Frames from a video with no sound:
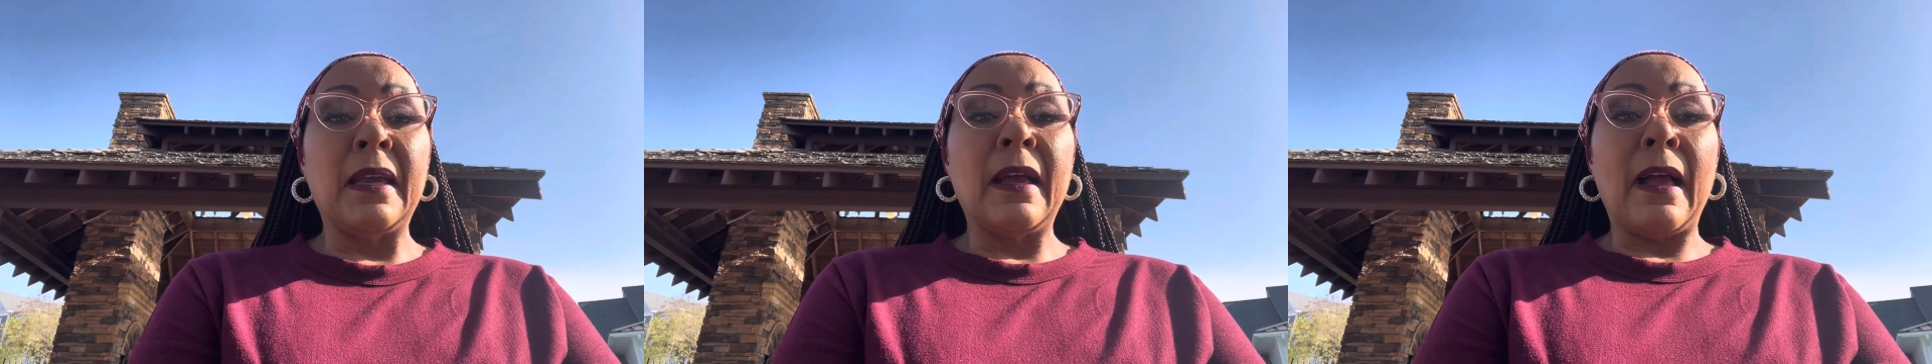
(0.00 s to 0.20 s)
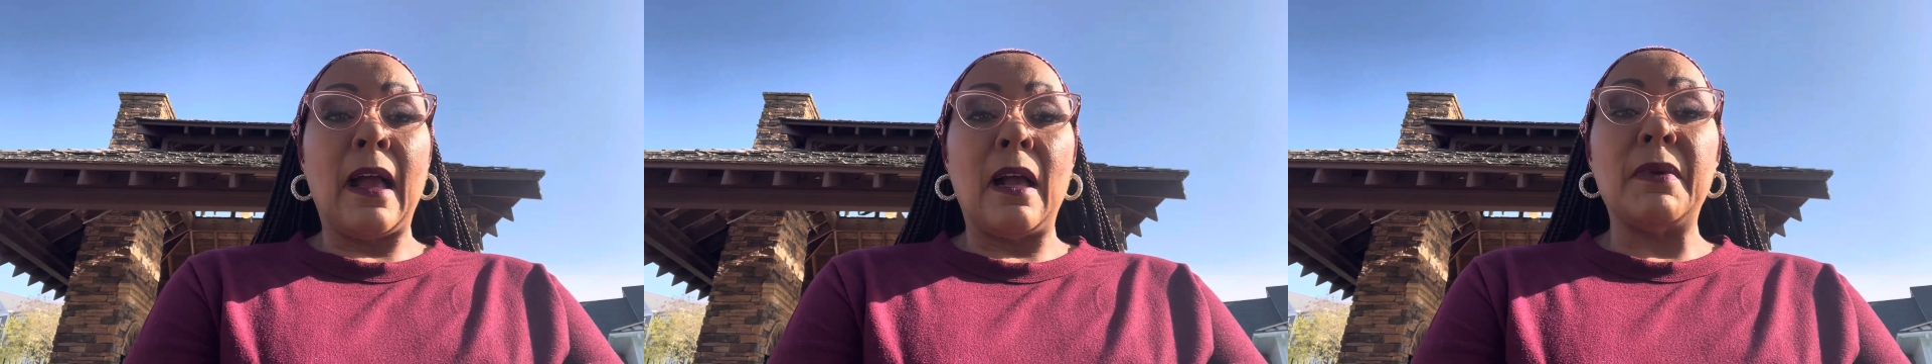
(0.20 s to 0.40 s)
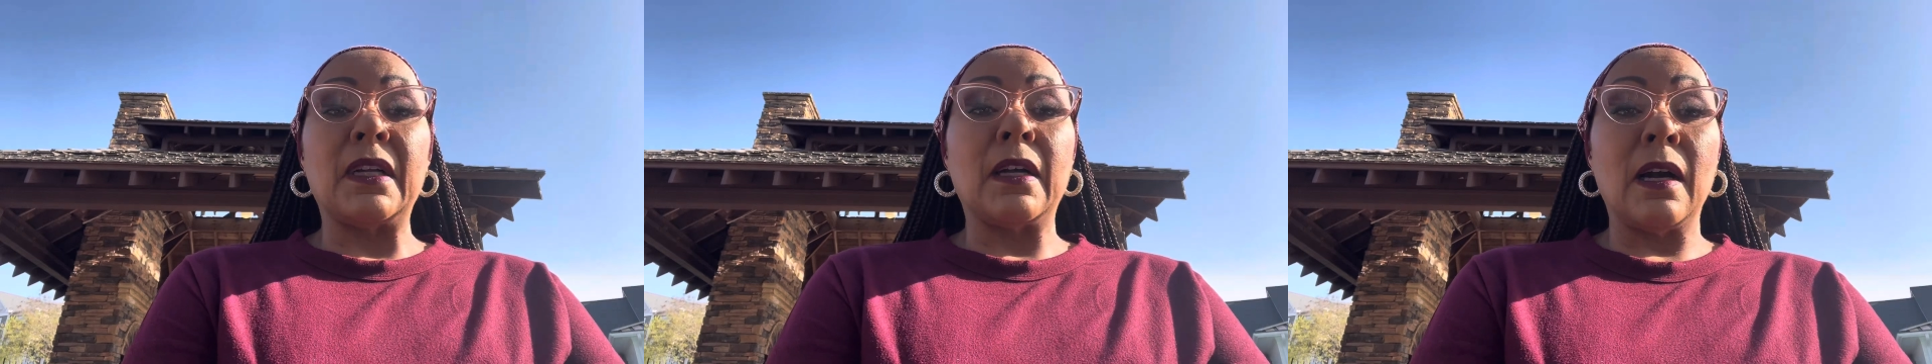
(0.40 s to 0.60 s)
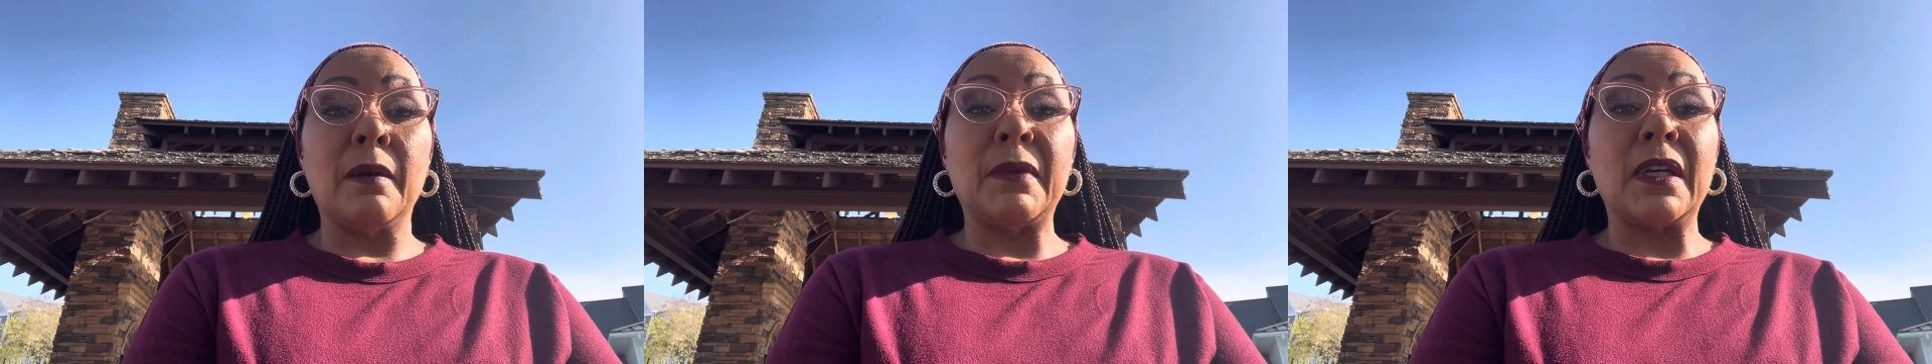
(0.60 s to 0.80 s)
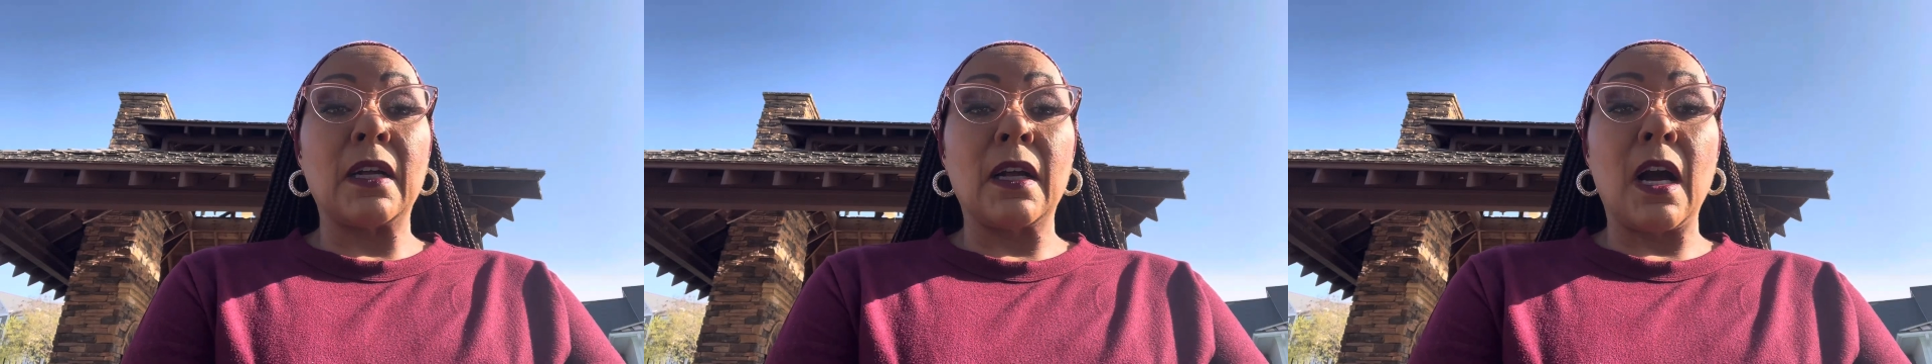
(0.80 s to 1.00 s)
I've been
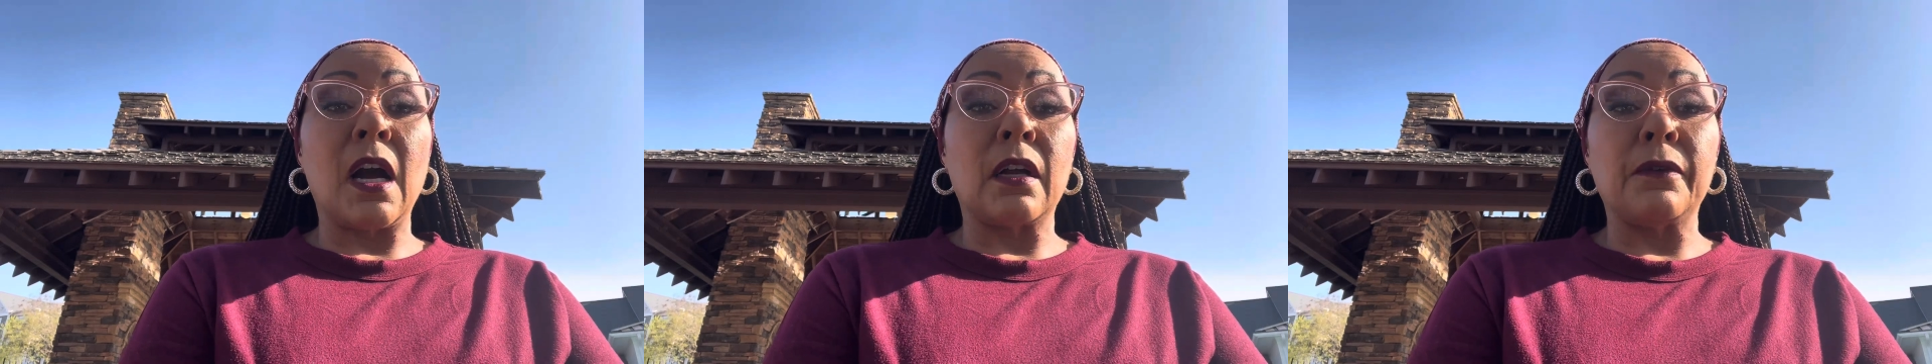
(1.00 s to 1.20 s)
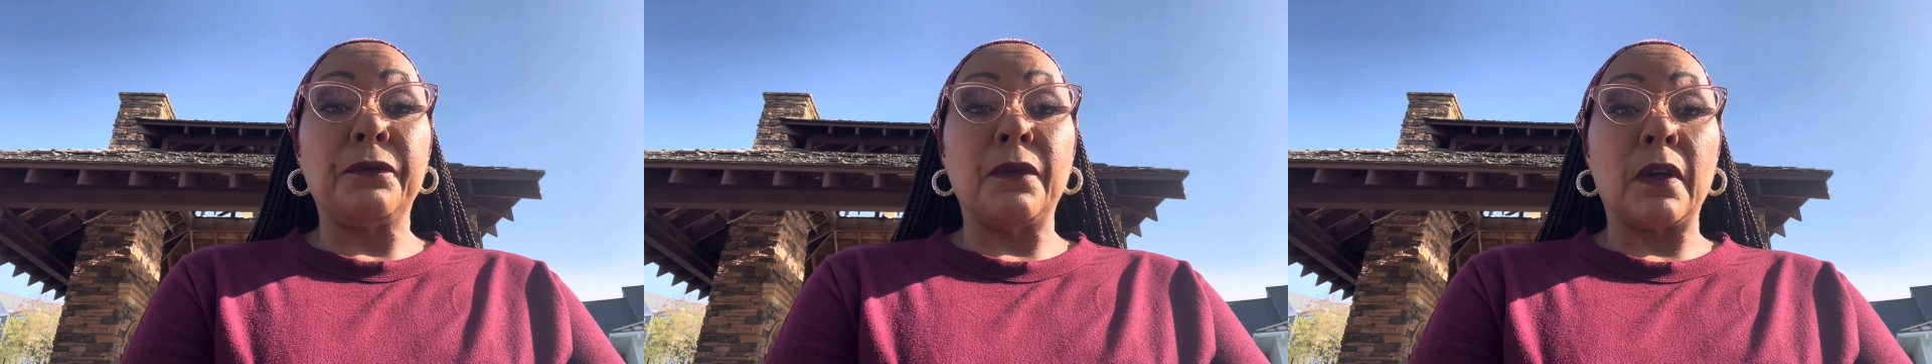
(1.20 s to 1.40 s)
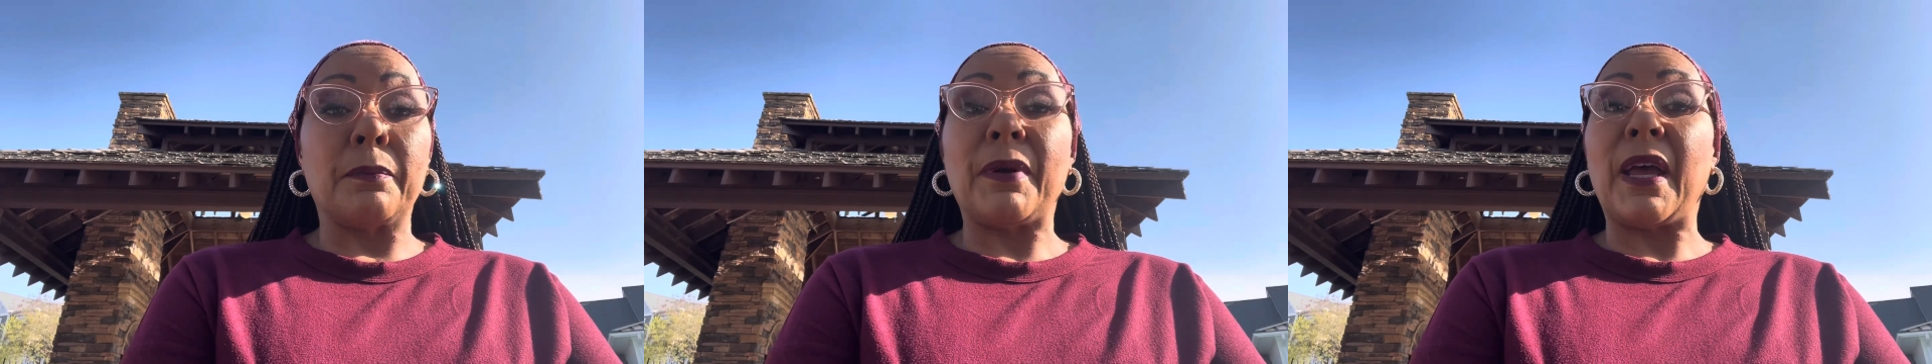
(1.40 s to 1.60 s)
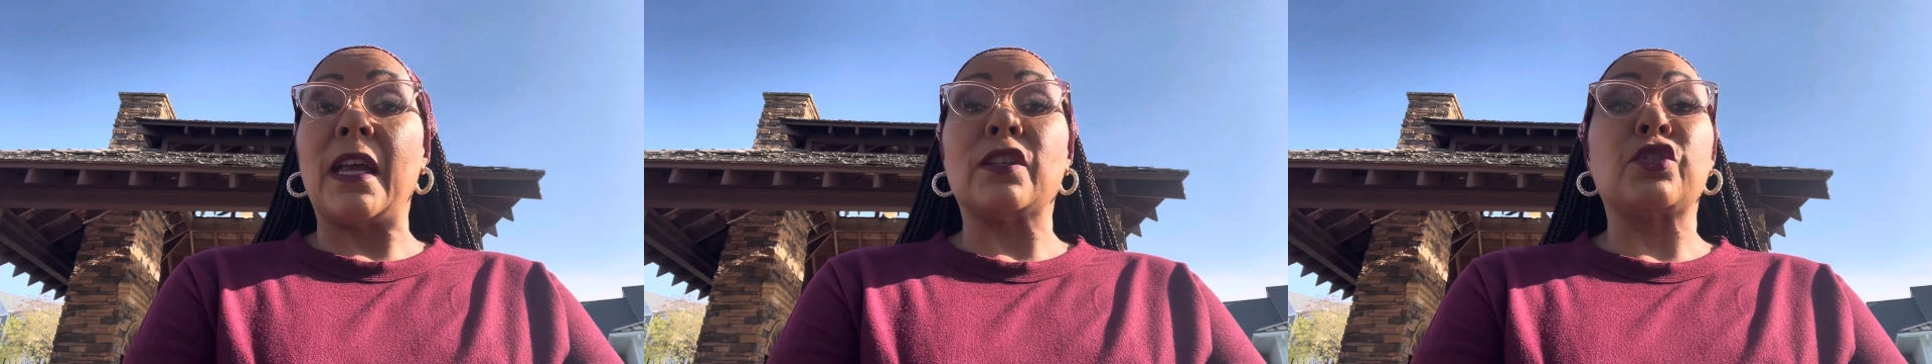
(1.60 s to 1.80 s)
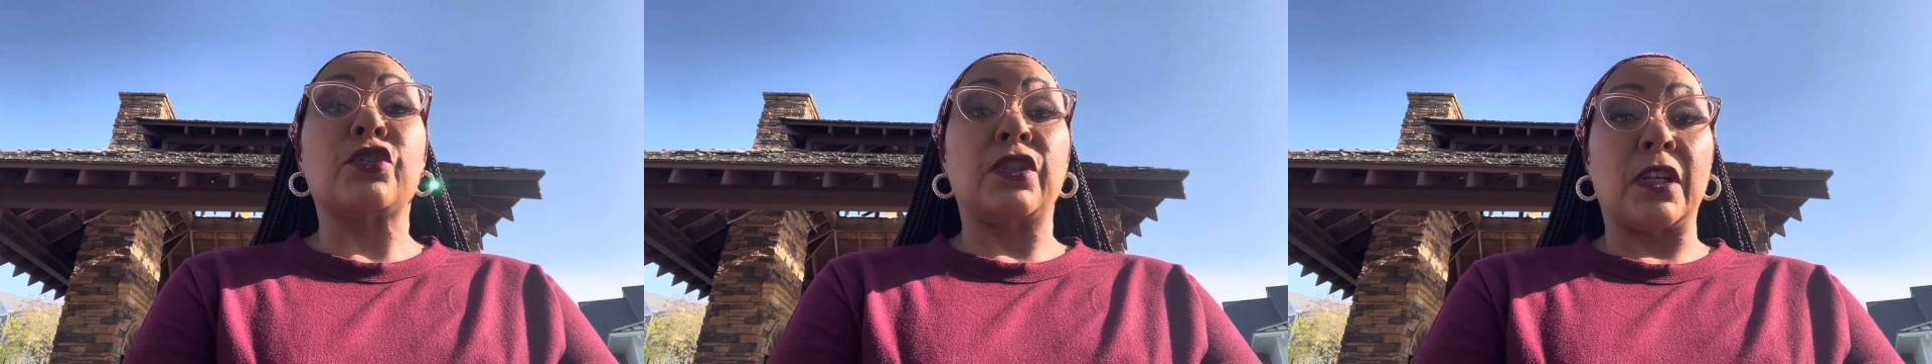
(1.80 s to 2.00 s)
coming to Ghana for the
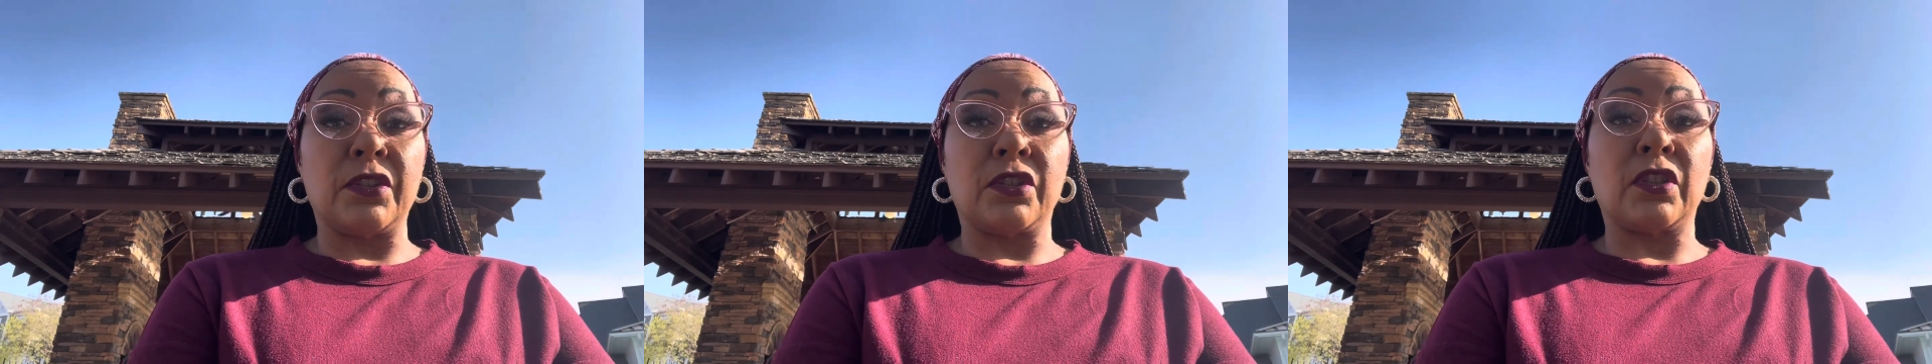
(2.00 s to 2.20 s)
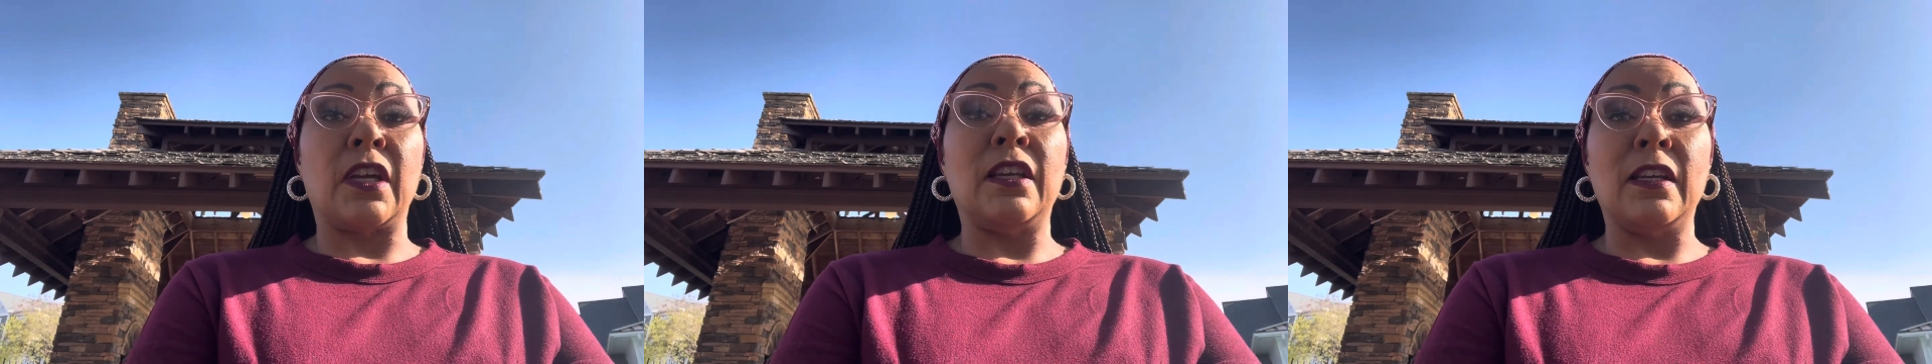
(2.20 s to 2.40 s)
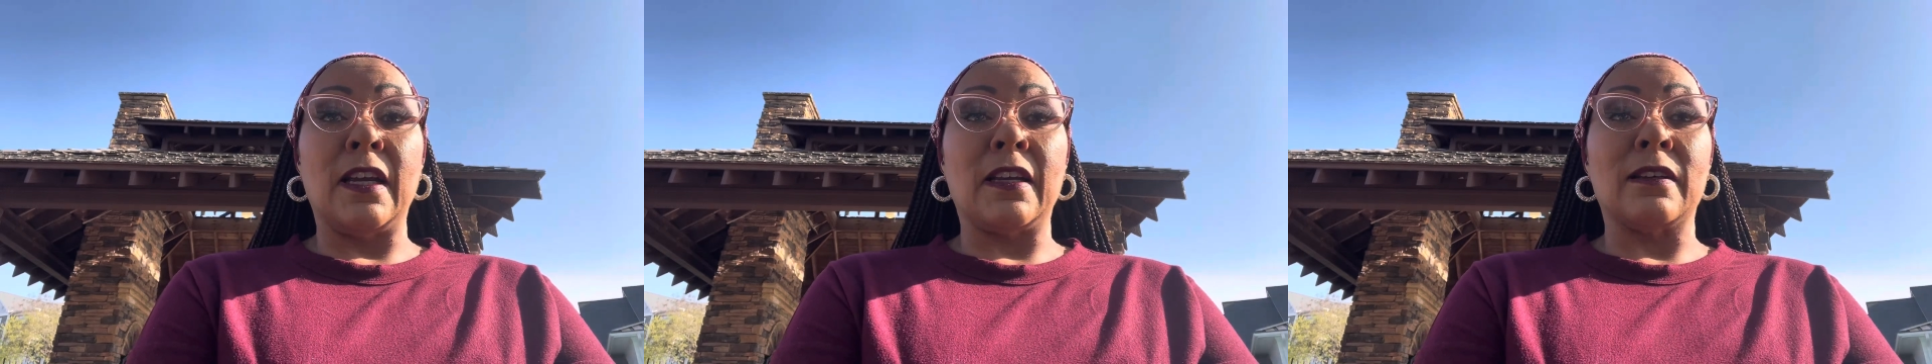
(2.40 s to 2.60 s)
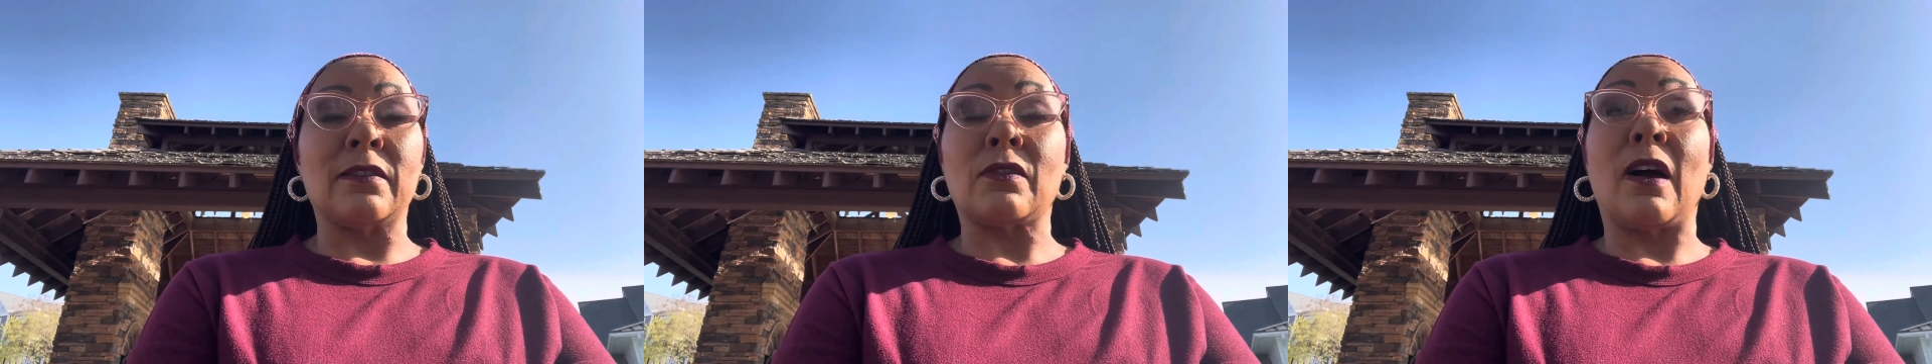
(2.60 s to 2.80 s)
past 16 years,